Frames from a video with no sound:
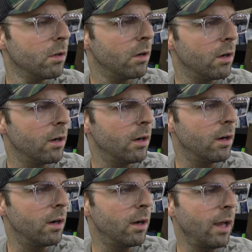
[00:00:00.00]

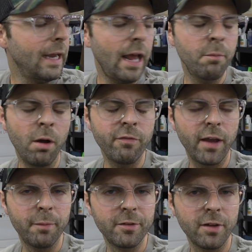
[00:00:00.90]
I got them off
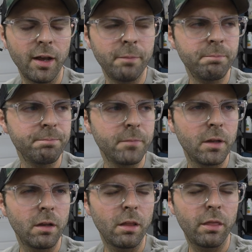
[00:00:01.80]
Amazon.
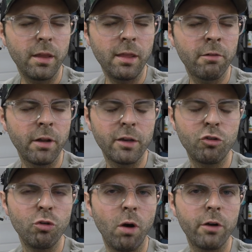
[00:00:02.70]
I think they were like
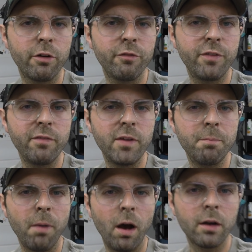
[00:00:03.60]
250
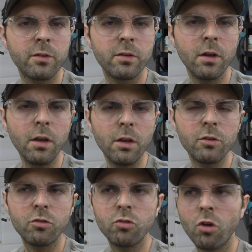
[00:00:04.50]
bucks.
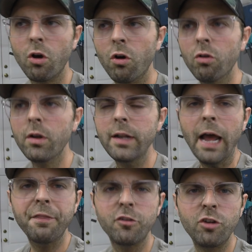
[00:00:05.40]
So
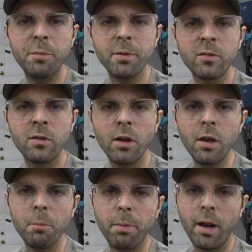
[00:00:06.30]
not the cheapest,
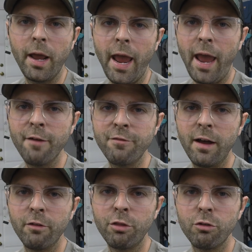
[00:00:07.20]
but I have
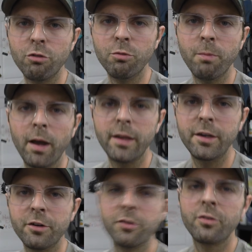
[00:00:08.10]
found through my
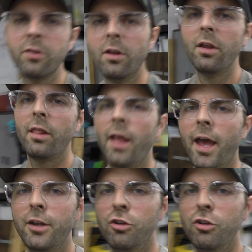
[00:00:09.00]
years that you